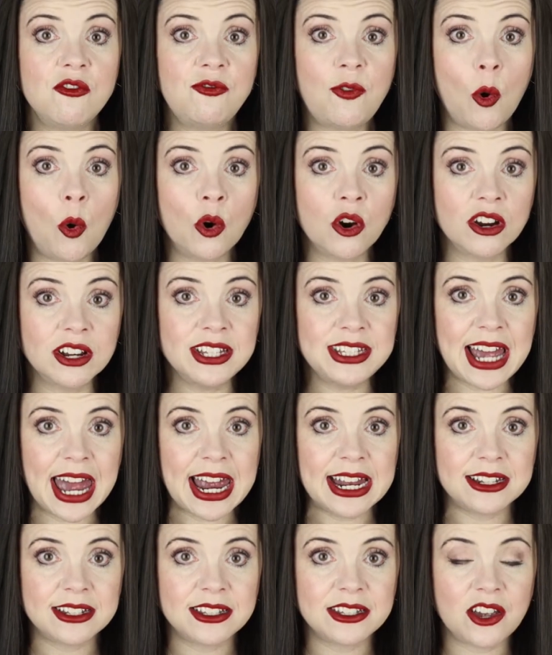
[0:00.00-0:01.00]
4
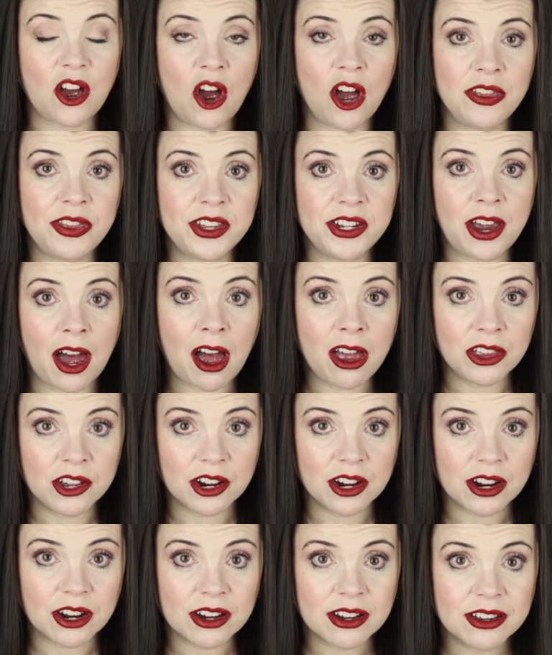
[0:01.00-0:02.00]
cents on the
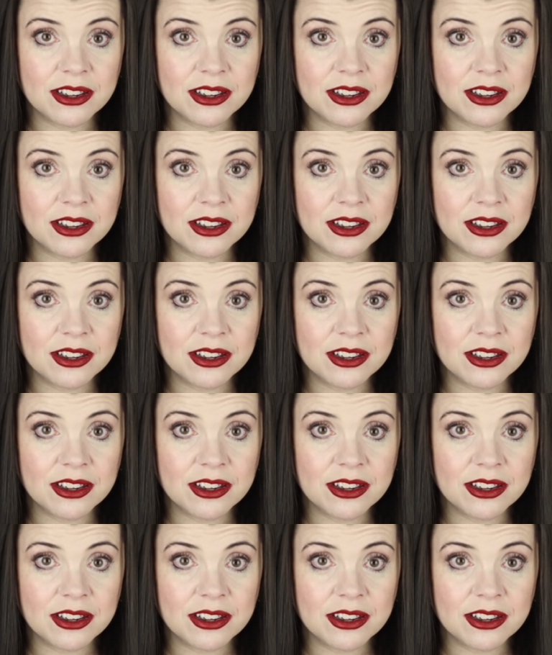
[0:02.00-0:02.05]
dollar!